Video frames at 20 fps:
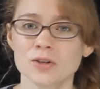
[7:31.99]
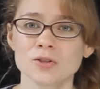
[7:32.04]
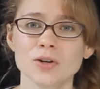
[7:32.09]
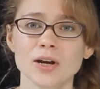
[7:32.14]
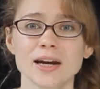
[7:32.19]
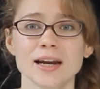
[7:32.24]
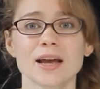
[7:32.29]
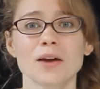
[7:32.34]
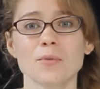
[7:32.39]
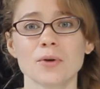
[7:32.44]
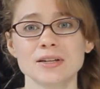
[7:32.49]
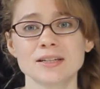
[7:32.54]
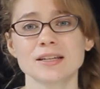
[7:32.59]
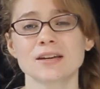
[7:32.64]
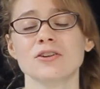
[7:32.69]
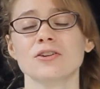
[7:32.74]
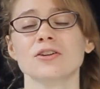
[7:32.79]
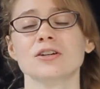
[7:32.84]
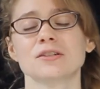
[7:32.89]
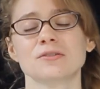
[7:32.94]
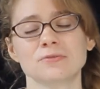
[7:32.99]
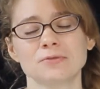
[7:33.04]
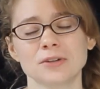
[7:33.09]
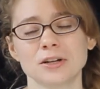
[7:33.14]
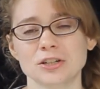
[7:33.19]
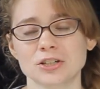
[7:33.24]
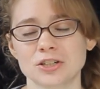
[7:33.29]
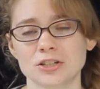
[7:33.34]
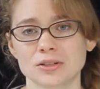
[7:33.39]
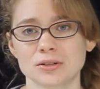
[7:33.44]
Try to get ones that are just
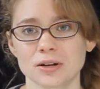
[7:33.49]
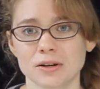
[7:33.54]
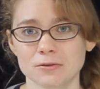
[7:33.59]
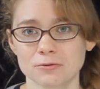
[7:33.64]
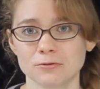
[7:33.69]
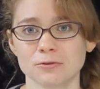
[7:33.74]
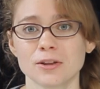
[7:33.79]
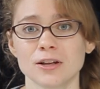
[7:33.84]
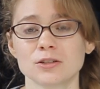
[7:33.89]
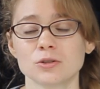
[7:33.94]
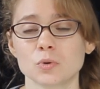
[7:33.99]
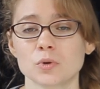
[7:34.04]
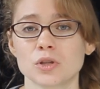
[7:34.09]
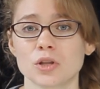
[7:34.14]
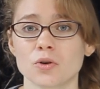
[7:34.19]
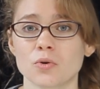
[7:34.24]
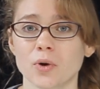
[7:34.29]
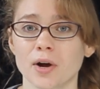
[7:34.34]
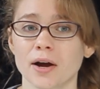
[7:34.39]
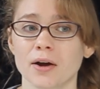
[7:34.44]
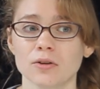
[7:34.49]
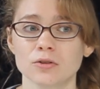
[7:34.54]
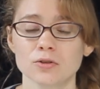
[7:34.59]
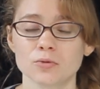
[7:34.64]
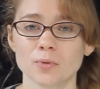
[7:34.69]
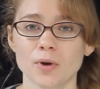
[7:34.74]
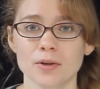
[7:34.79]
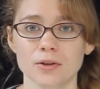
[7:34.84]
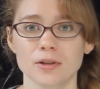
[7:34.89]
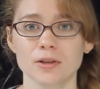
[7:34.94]
flush with the
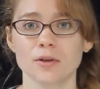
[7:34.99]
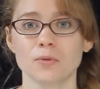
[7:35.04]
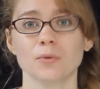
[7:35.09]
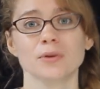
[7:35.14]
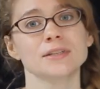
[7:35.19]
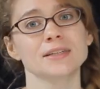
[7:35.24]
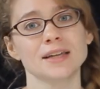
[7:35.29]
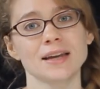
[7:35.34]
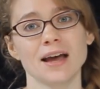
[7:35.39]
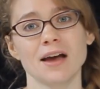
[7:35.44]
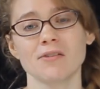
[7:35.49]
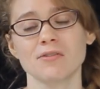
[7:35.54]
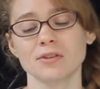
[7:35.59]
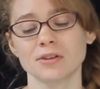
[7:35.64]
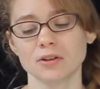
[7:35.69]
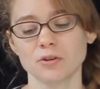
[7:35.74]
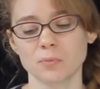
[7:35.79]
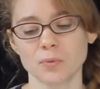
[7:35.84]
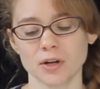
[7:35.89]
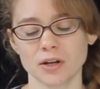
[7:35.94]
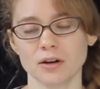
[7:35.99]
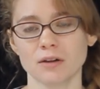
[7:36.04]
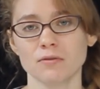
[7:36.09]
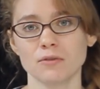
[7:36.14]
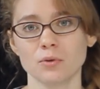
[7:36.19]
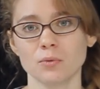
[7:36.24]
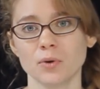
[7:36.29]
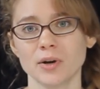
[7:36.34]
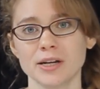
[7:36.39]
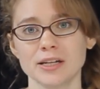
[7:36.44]
ground rather than ones that have a little bit
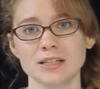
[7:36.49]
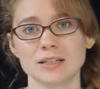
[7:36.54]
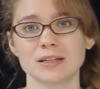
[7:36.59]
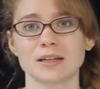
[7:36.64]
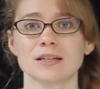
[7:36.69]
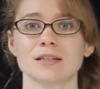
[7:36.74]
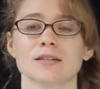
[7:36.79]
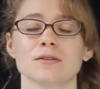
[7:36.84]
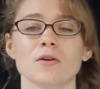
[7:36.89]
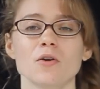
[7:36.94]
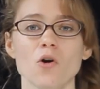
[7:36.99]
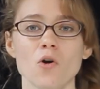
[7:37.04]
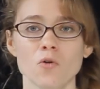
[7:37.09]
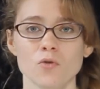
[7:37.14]
of a raise, because